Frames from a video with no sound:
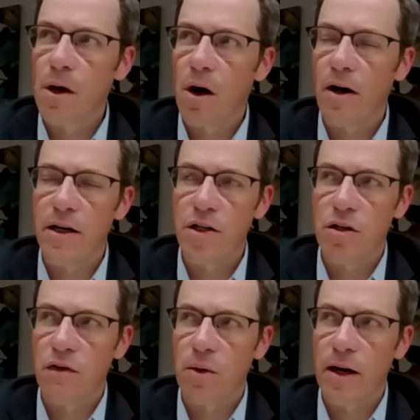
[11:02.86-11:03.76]
our
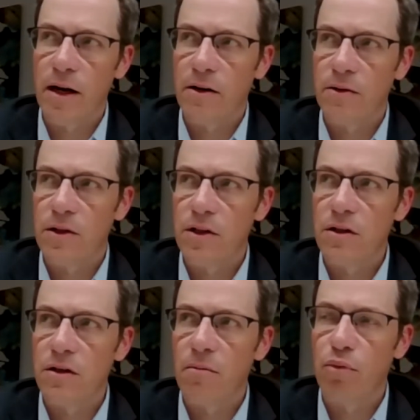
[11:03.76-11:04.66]
initiative around
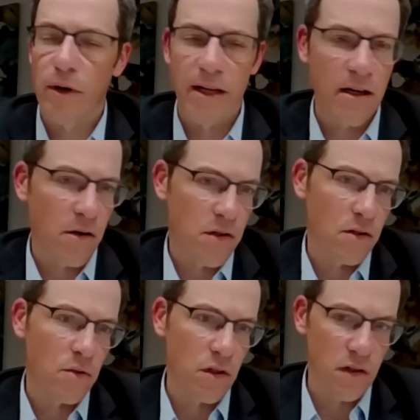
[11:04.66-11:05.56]
bringing our
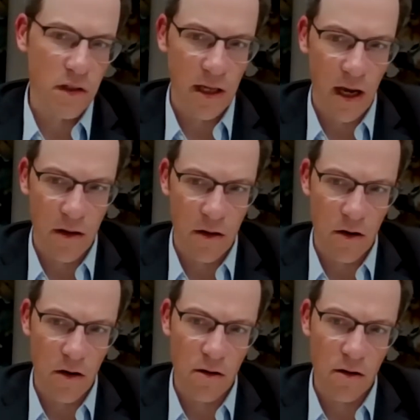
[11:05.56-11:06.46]
solutions
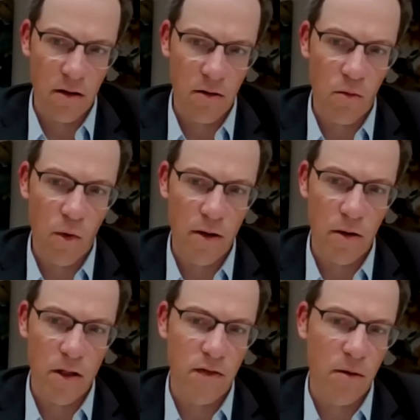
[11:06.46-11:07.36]
together,
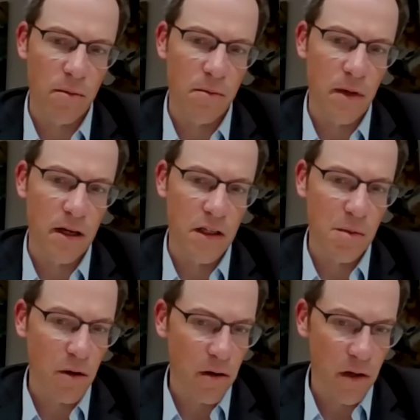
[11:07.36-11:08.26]
whether it's from an
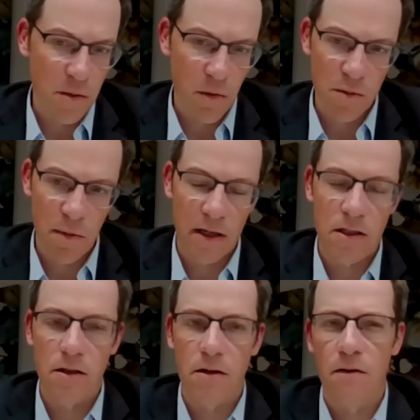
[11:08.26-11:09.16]
experience
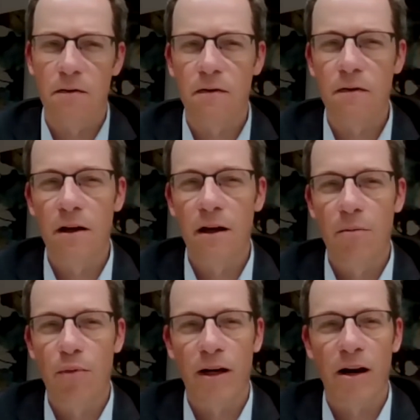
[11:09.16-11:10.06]
perspective,
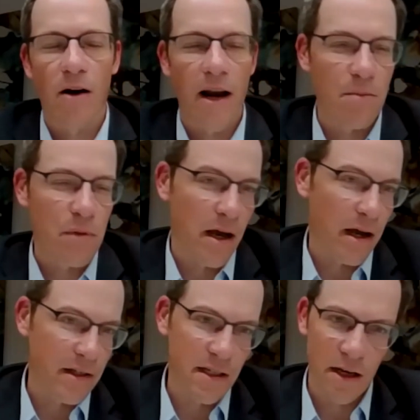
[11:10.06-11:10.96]
bringing our
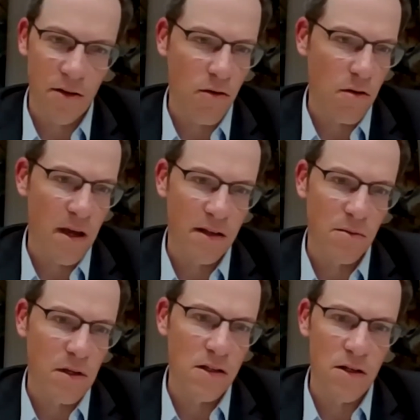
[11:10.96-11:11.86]
APIs together to make
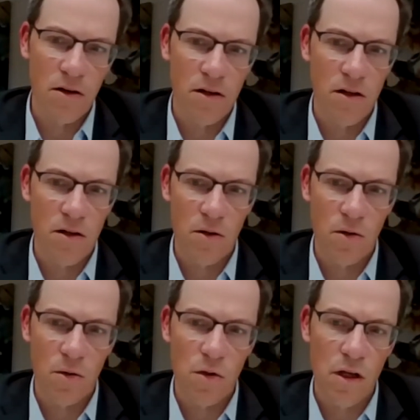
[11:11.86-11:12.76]
them easier to
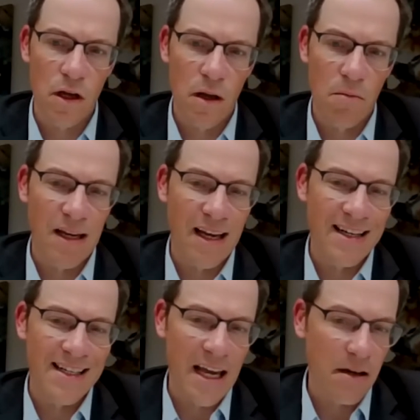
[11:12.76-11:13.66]
use,
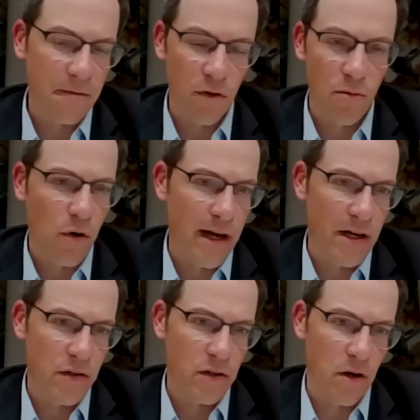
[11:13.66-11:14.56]
making data flow more
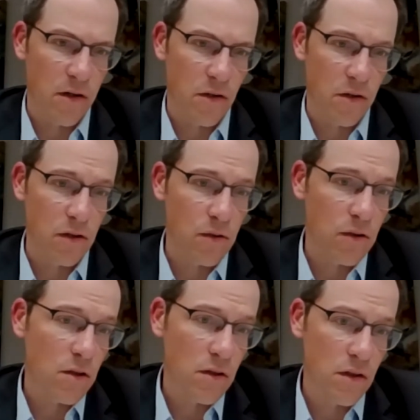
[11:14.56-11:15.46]
naturally across our
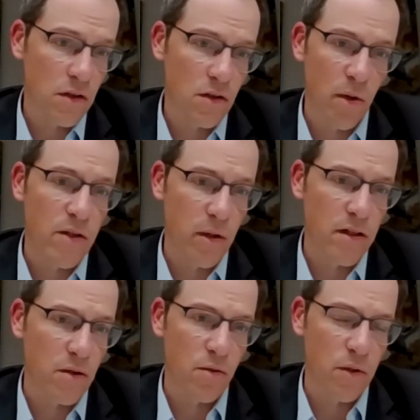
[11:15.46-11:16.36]
solutions.
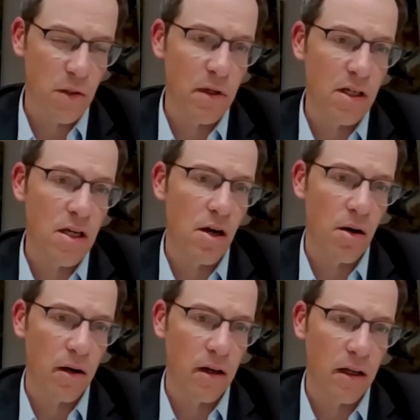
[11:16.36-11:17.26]
2022 was a big
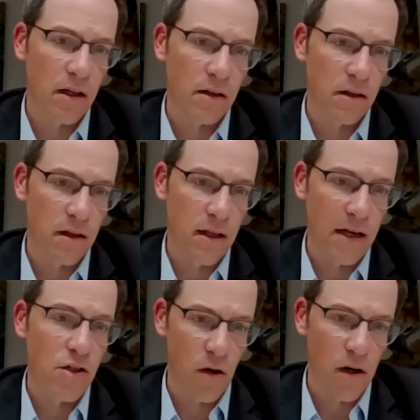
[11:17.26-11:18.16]
year in
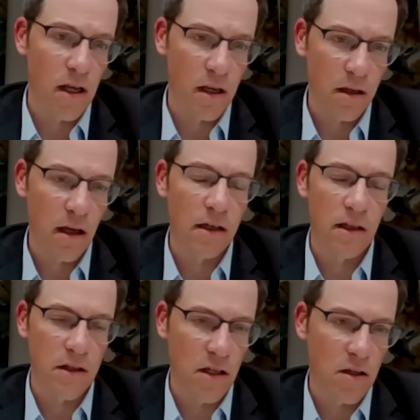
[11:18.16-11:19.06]
that journey and
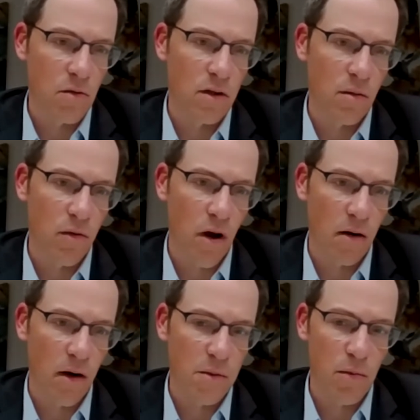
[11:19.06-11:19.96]
continuing the
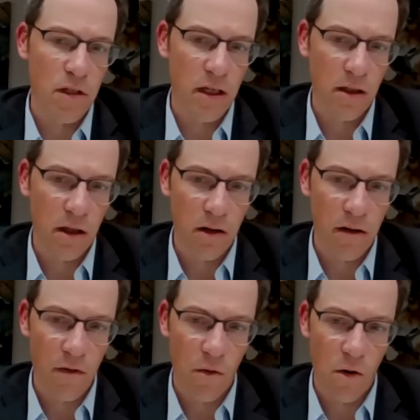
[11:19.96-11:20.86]
progress,
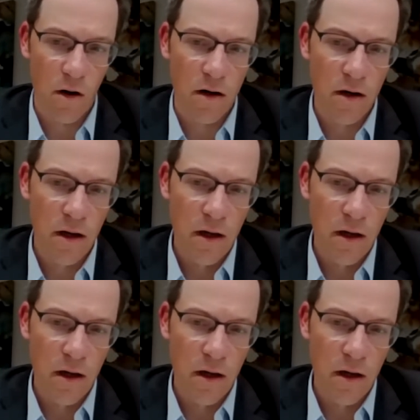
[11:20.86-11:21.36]
particularly for